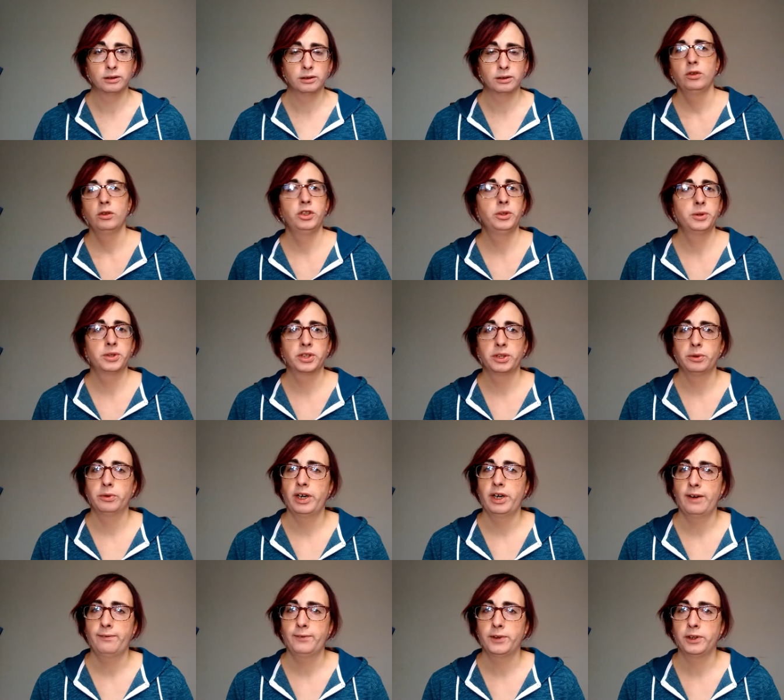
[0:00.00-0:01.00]
Usually right
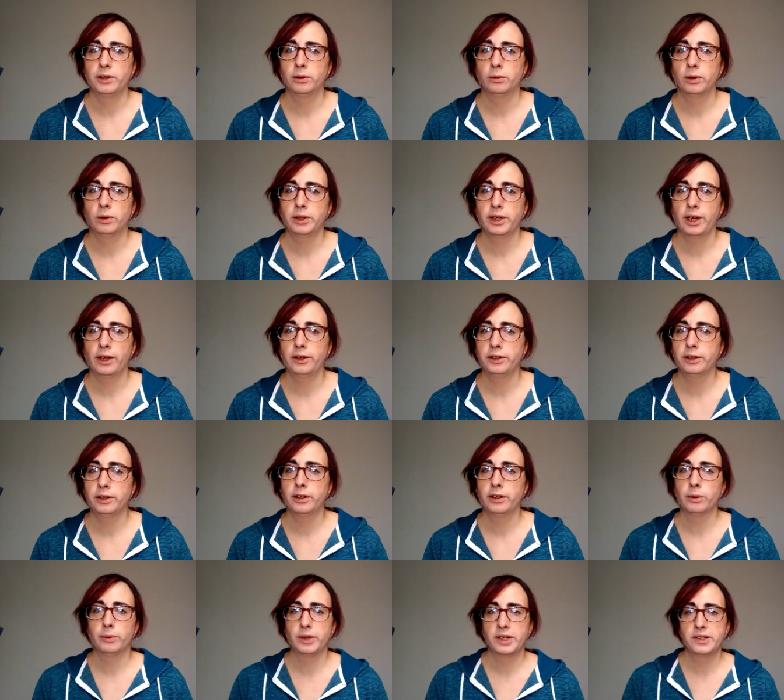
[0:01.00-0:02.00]
after your workout, you're going
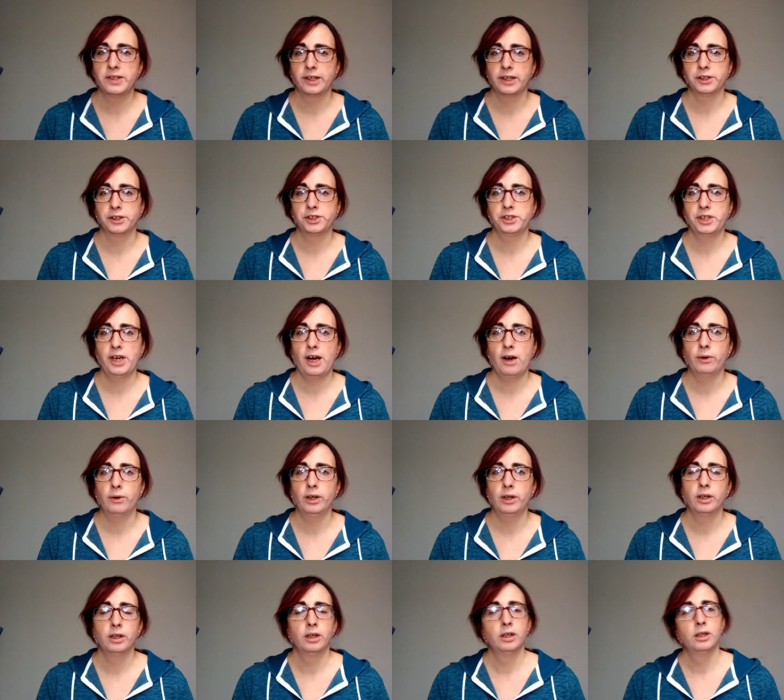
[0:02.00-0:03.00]
to want to take a
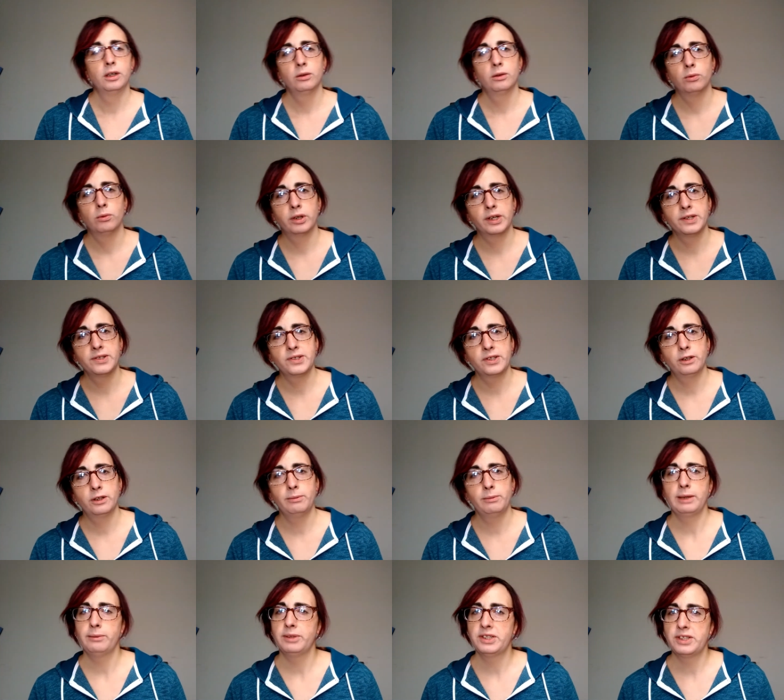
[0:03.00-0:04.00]
shower. We'll consider
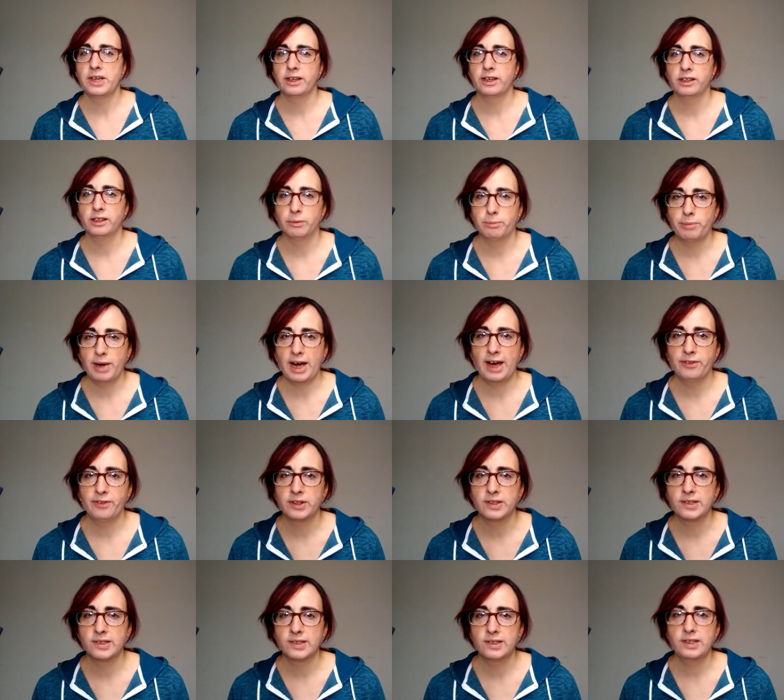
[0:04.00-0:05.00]
maybe taking a bath
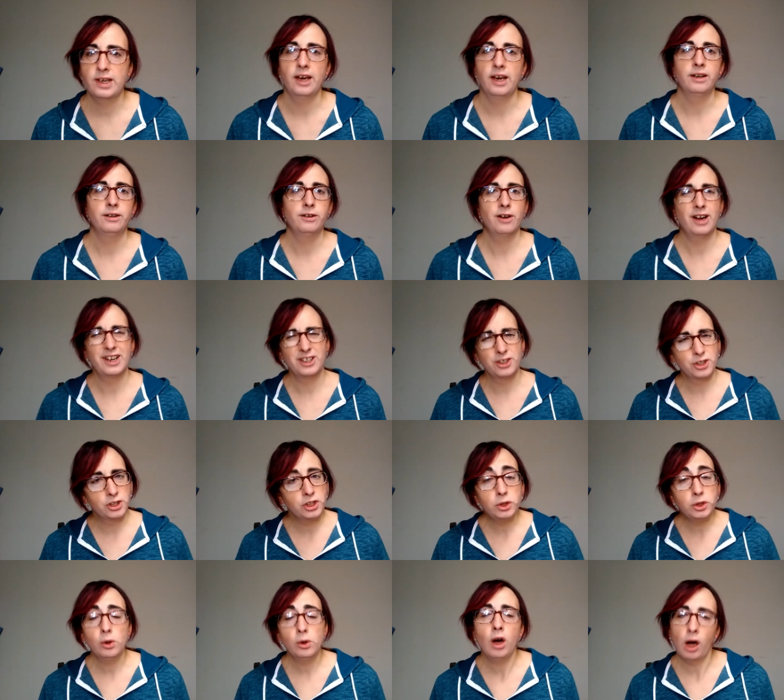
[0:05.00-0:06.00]
instead. Not
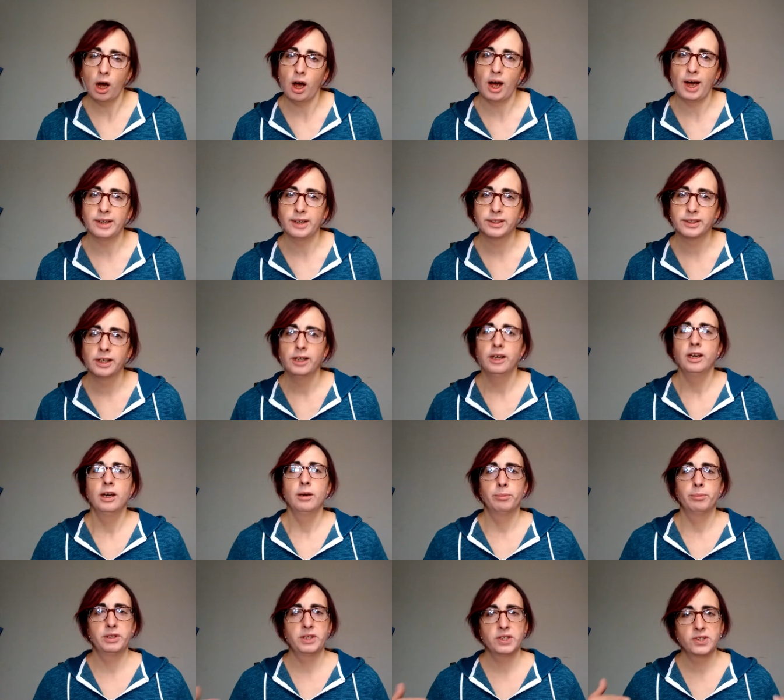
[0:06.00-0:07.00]
too hot,
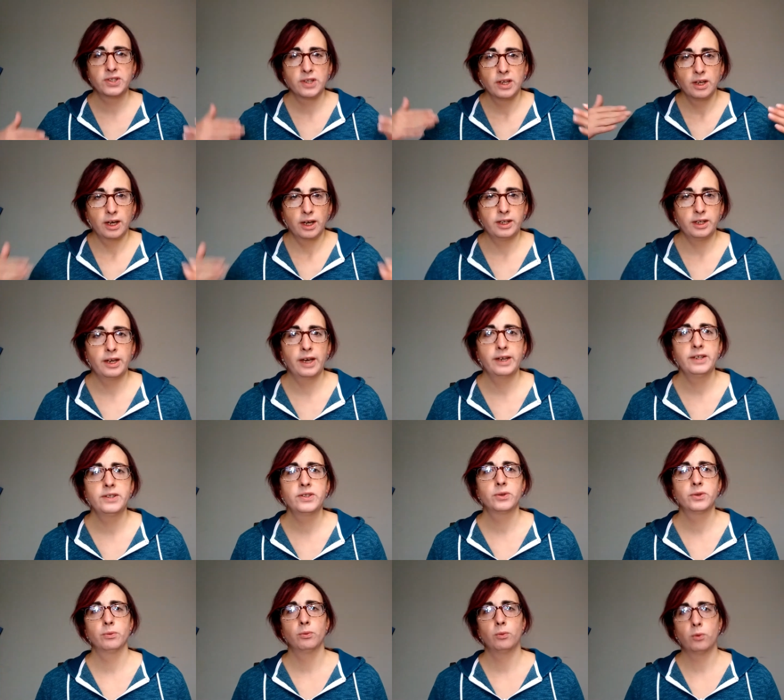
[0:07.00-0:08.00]
but just a
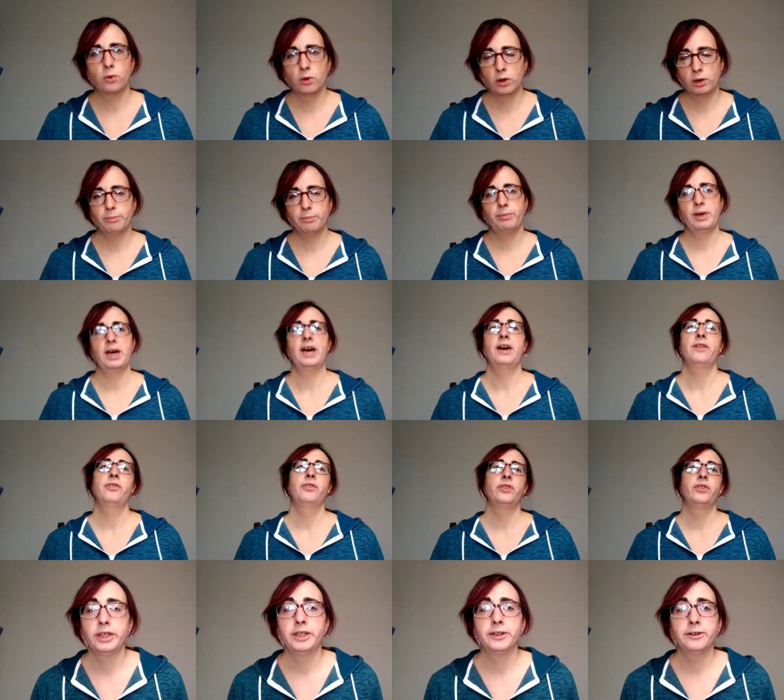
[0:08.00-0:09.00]
nice warm bath.
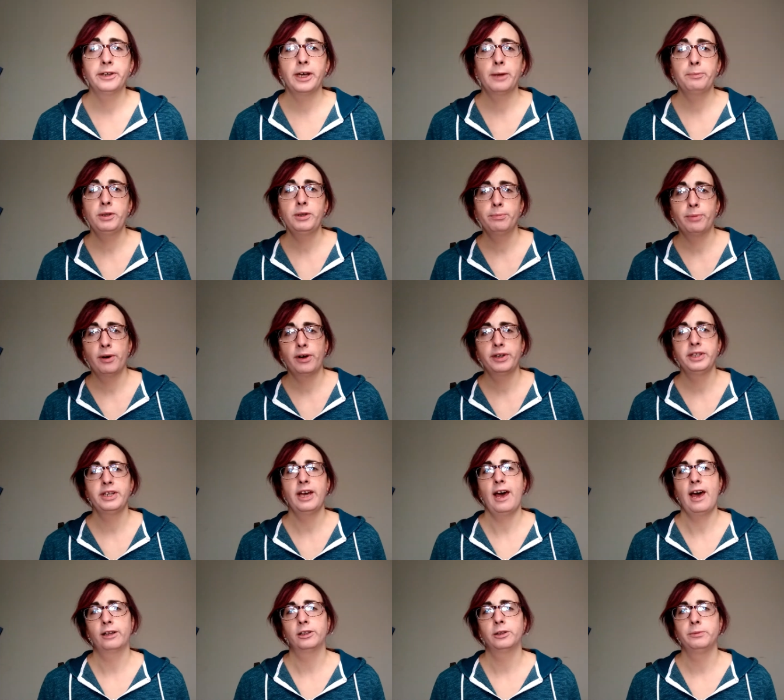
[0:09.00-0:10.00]
It'll help your body
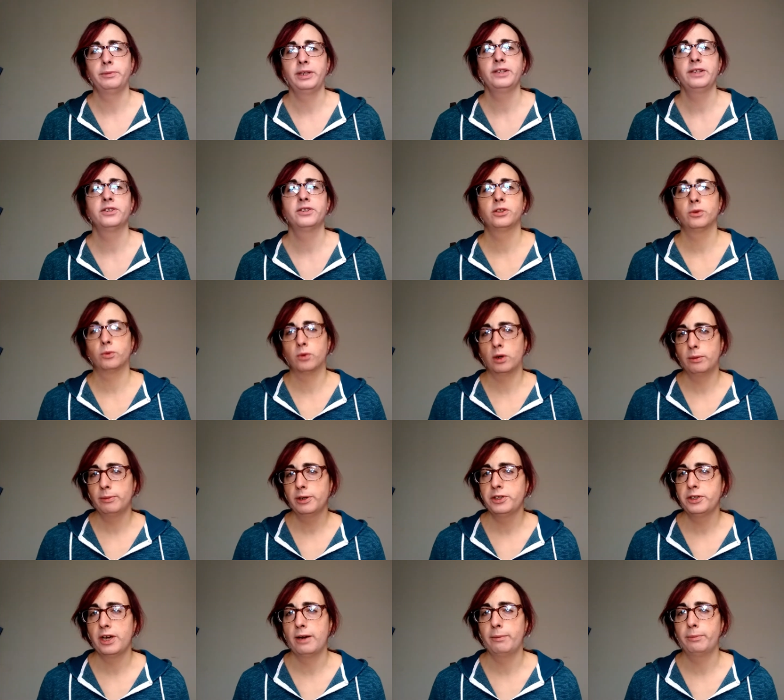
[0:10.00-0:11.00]
acclimate to the warmer
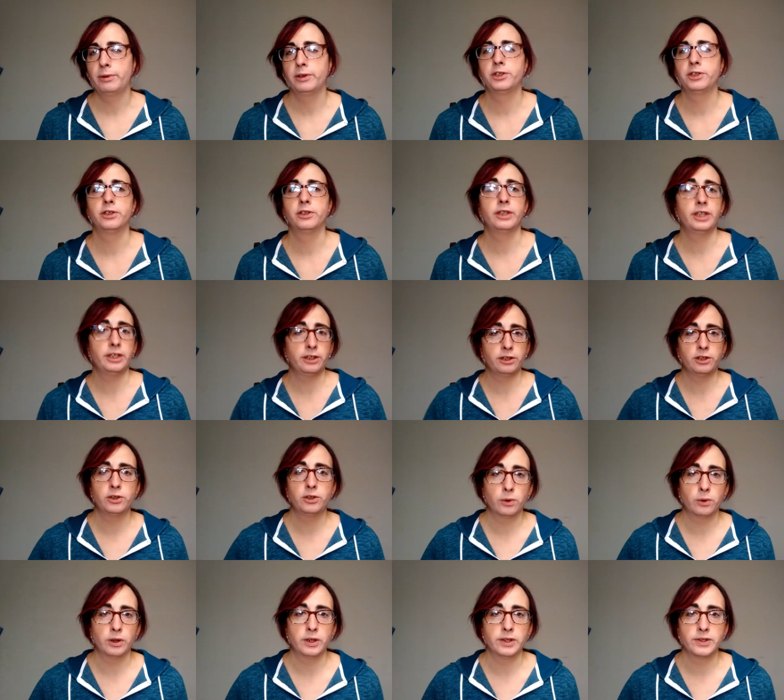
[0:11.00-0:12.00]
temperature
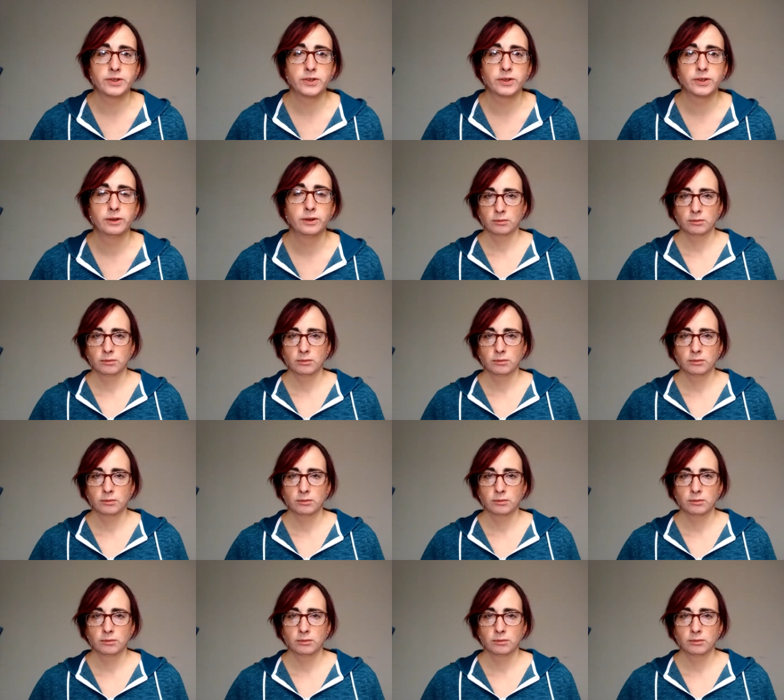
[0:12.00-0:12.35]
indoors.